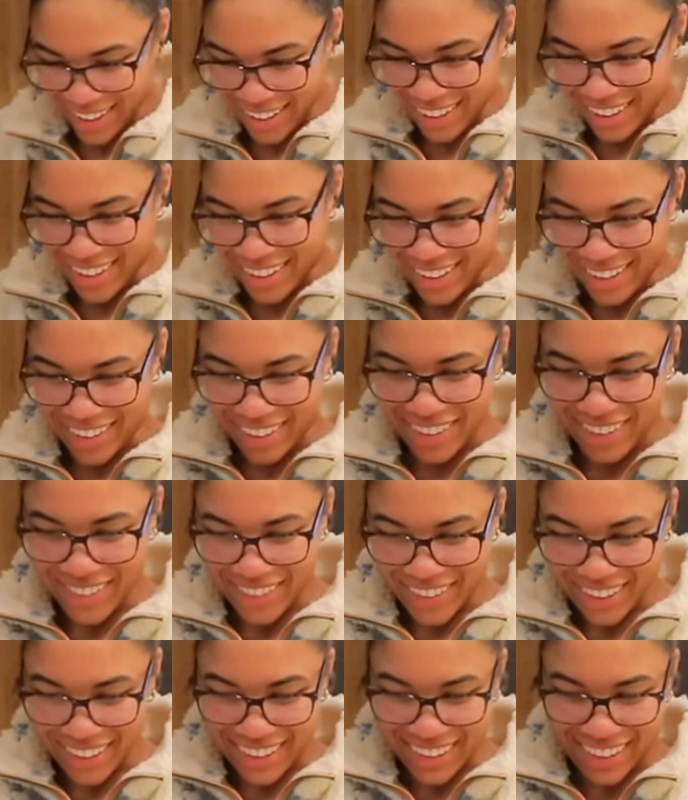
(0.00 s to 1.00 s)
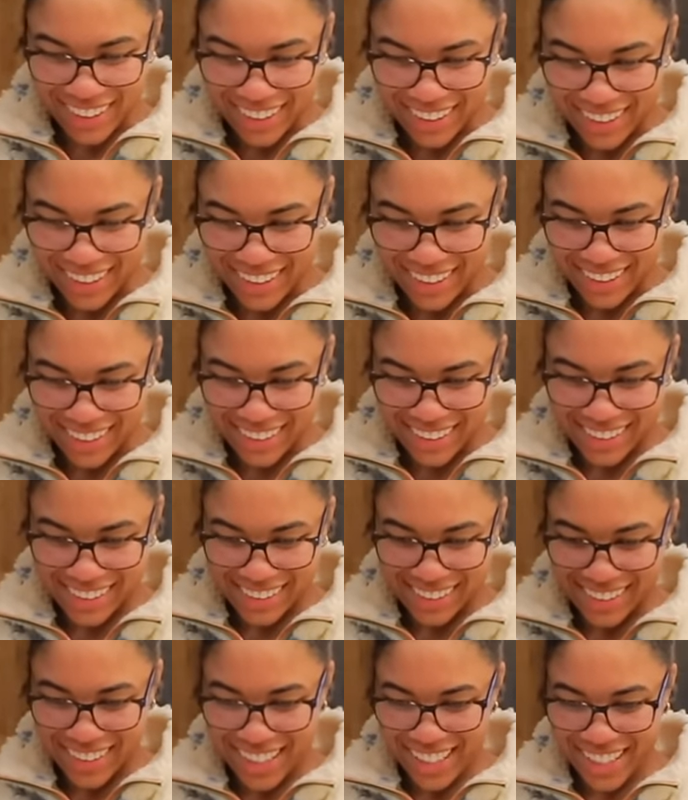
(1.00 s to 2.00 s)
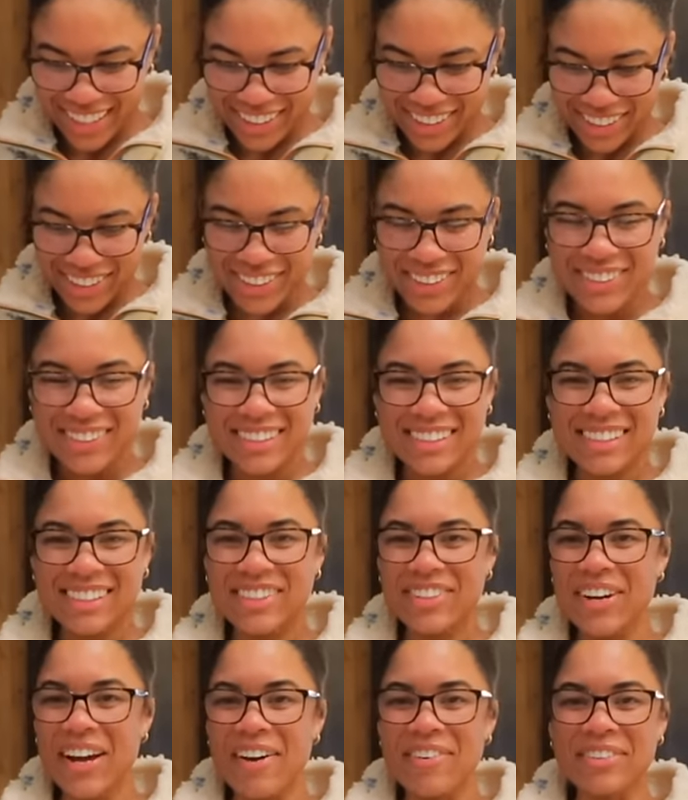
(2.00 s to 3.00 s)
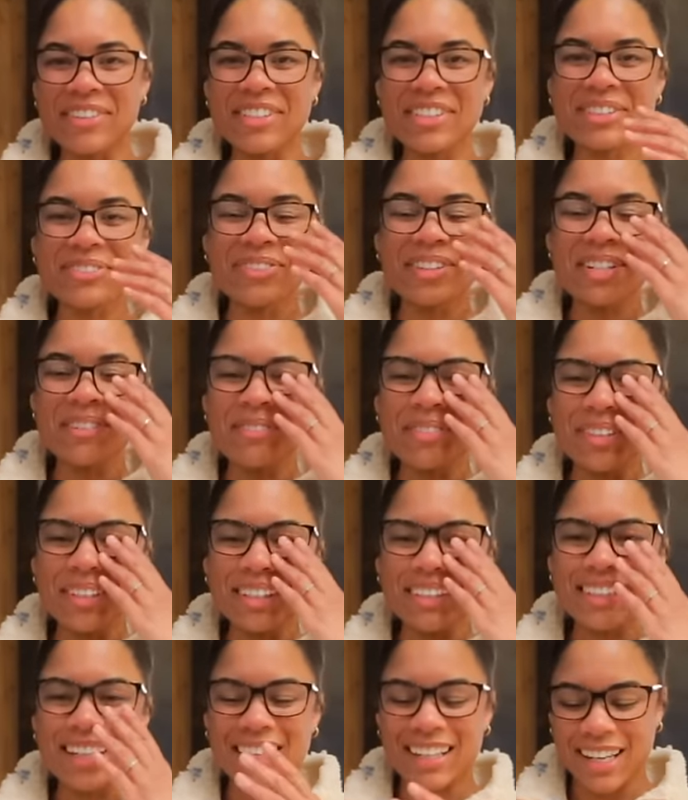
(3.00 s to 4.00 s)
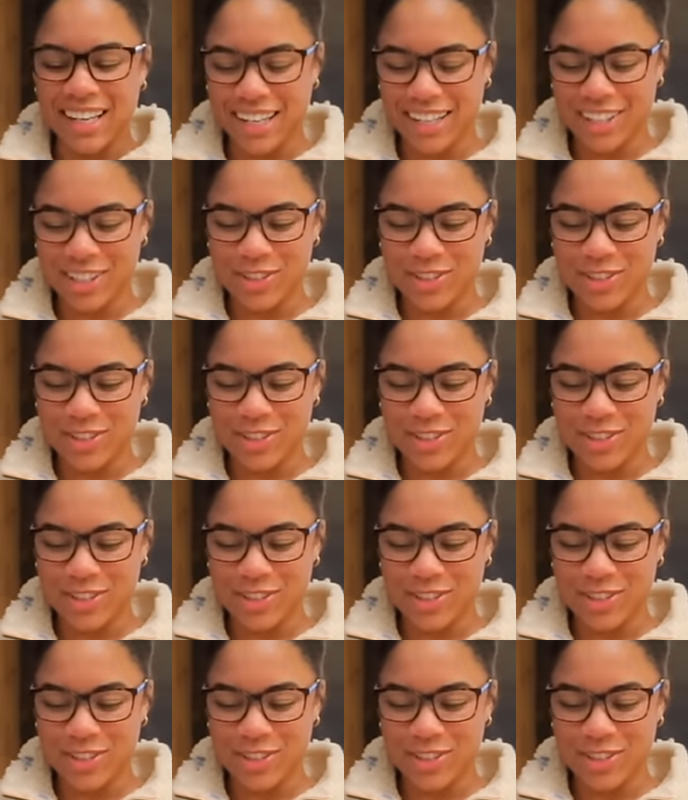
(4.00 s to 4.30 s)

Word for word: Oh my gosh. Is there just, do you ever just read a book that like